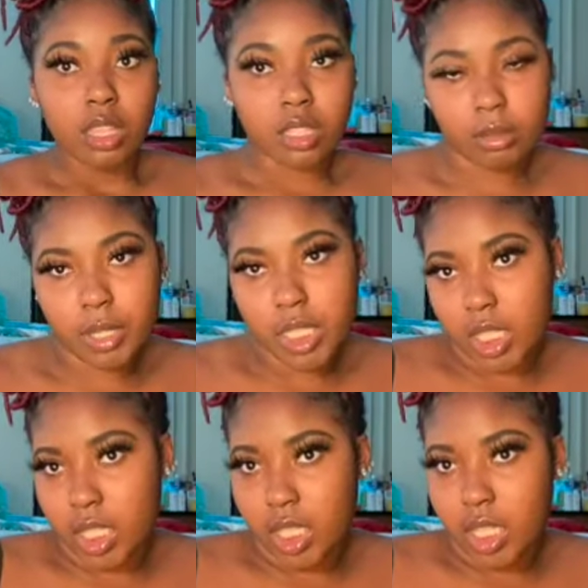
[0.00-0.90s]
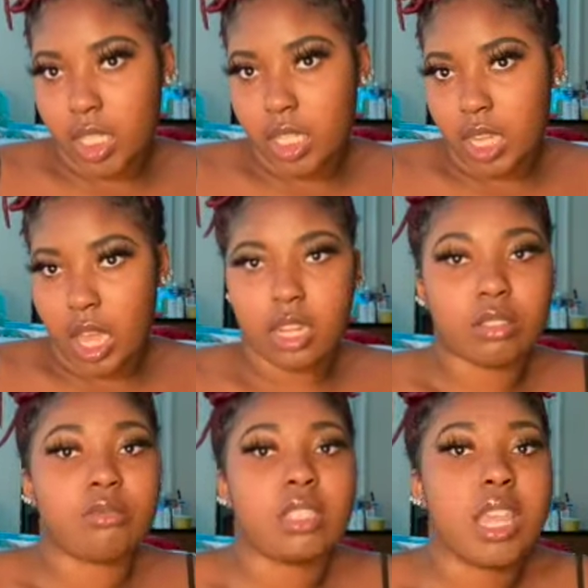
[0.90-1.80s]
So basically, I
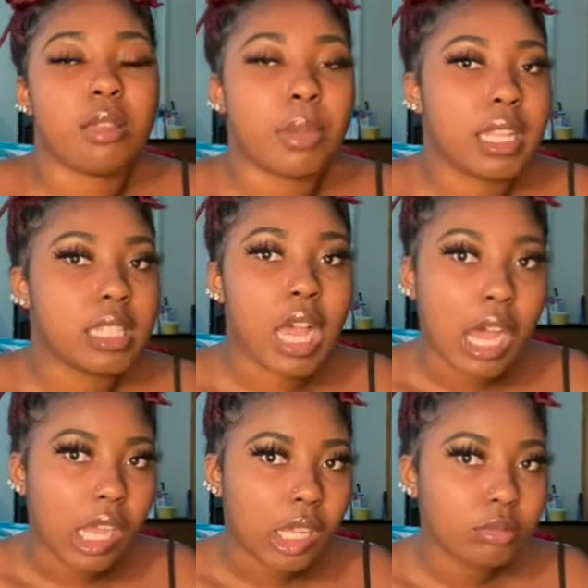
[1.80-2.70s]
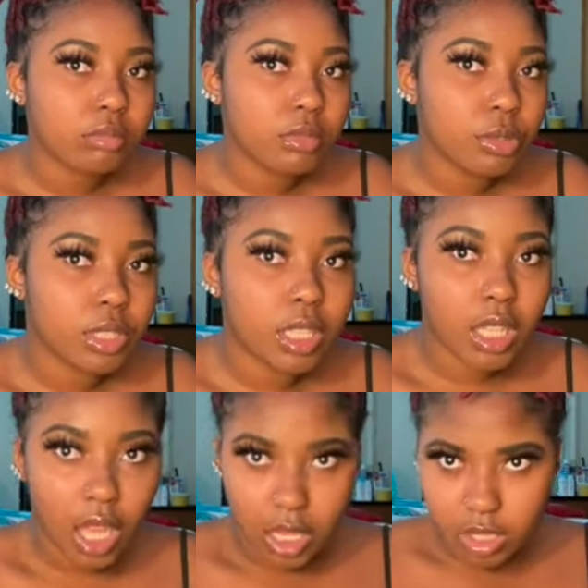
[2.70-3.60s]
don't take my time doing it.
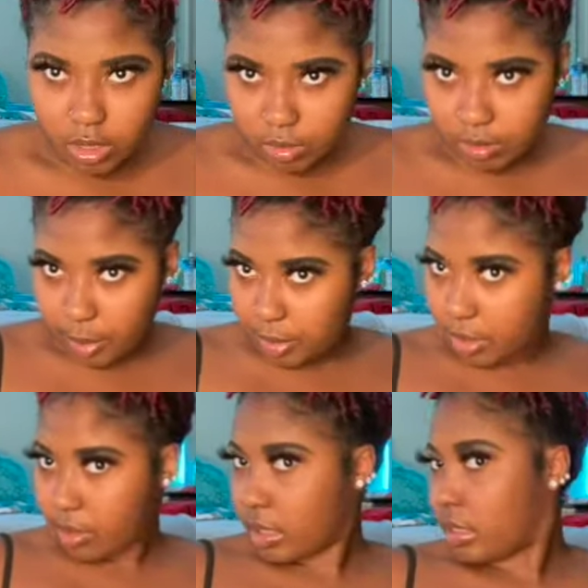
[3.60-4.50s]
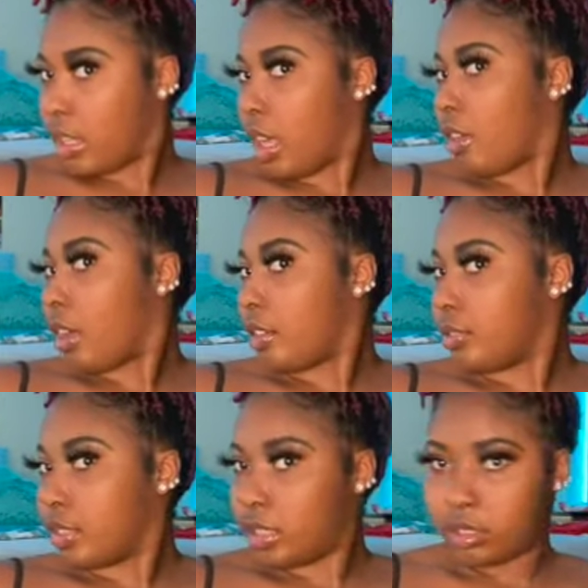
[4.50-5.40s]
I just wrap it around
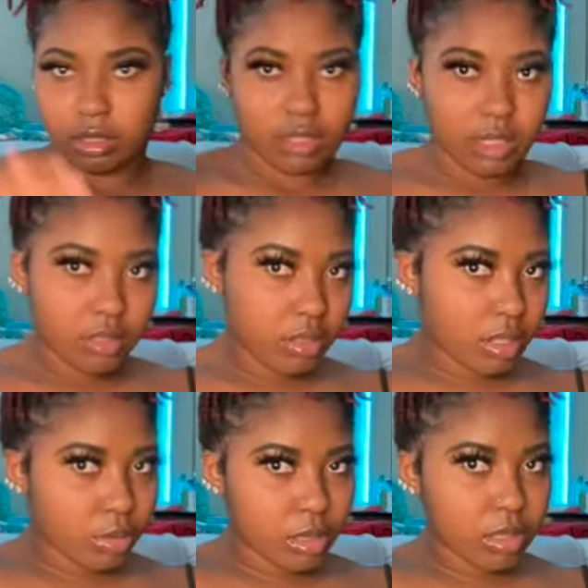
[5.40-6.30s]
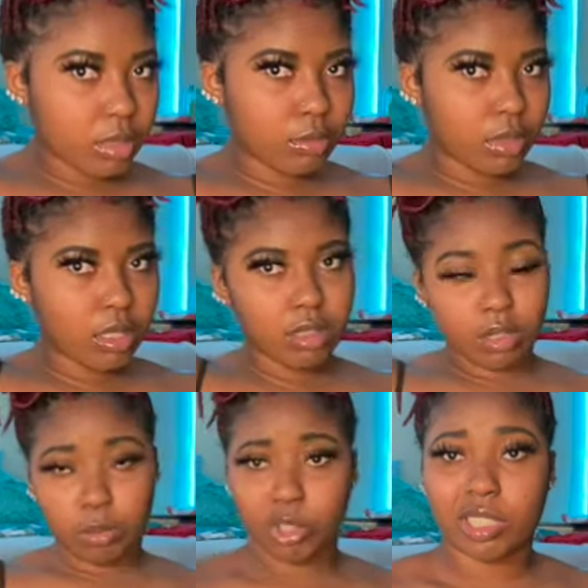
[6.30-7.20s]
however. So this one looks to me
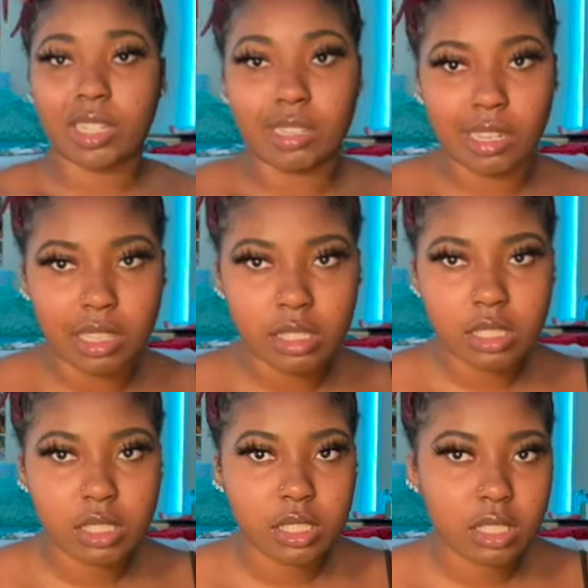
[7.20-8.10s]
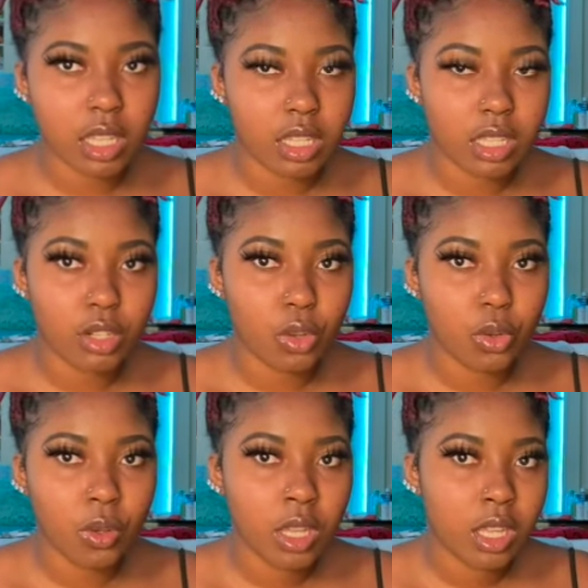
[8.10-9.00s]
look more like a nest because you know,
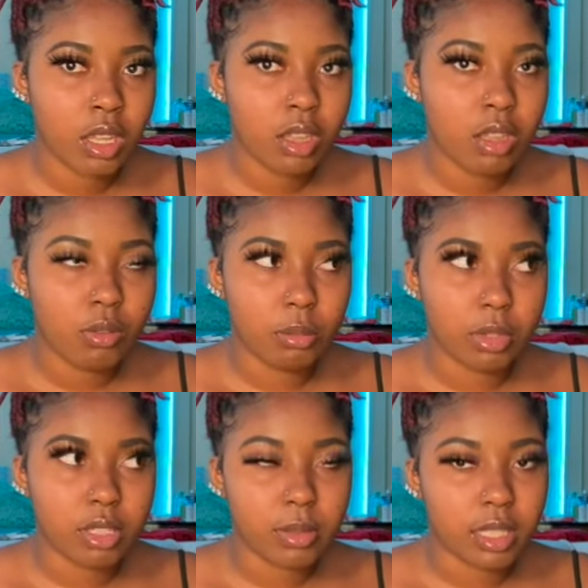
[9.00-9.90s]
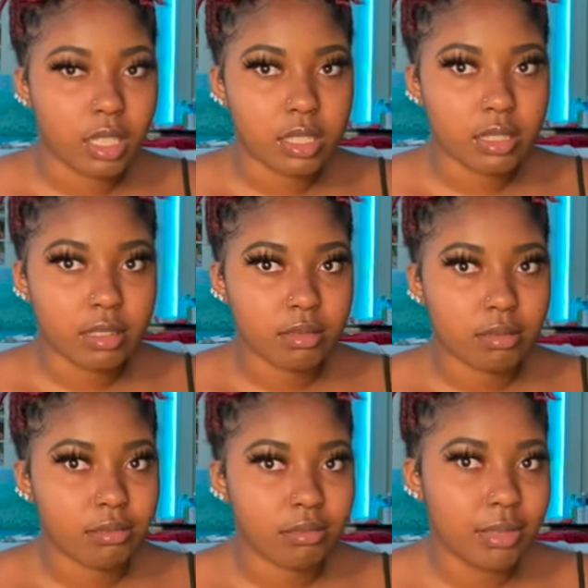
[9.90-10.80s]
when birds make nests, it's